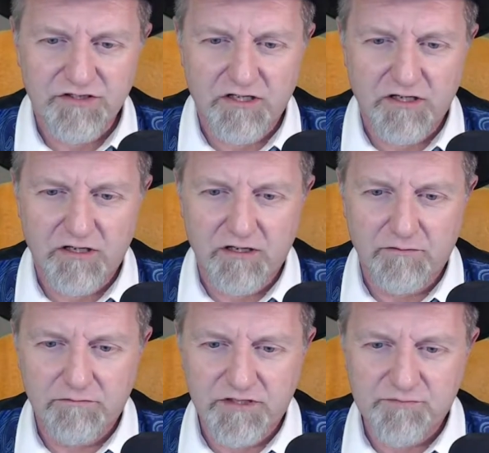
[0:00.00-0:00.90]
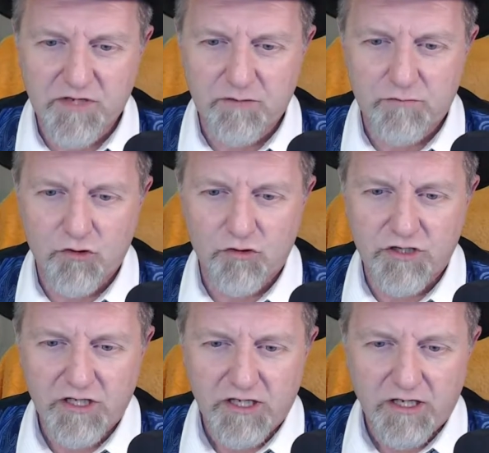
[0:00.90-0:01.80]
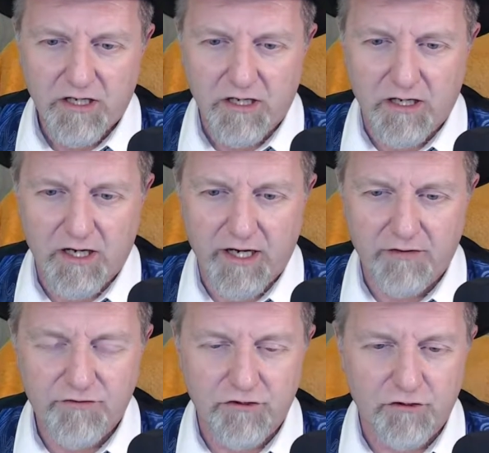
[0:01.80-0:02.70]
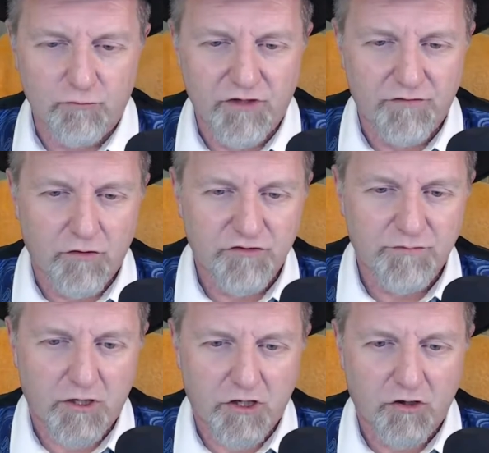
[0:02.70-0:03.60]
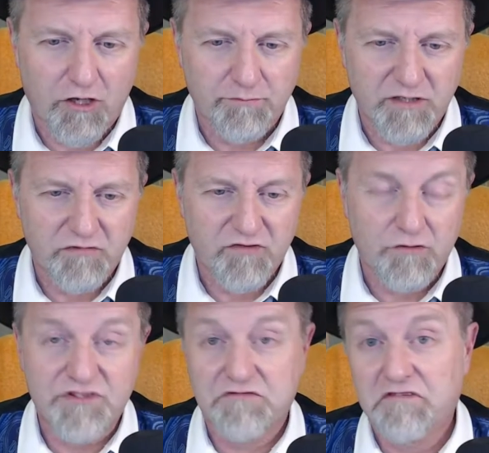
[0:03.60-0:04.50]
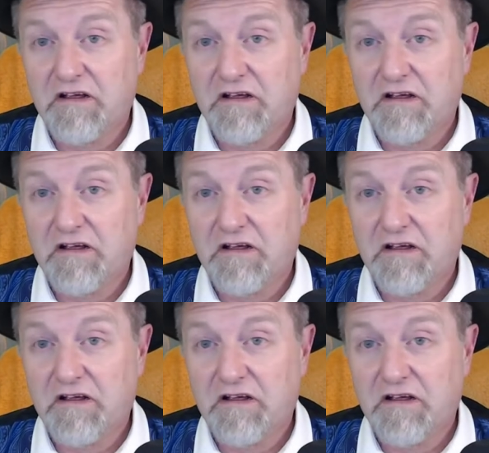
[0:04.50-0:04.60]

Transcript: Was Pembroke have to re-vote tomorrow on paper votes?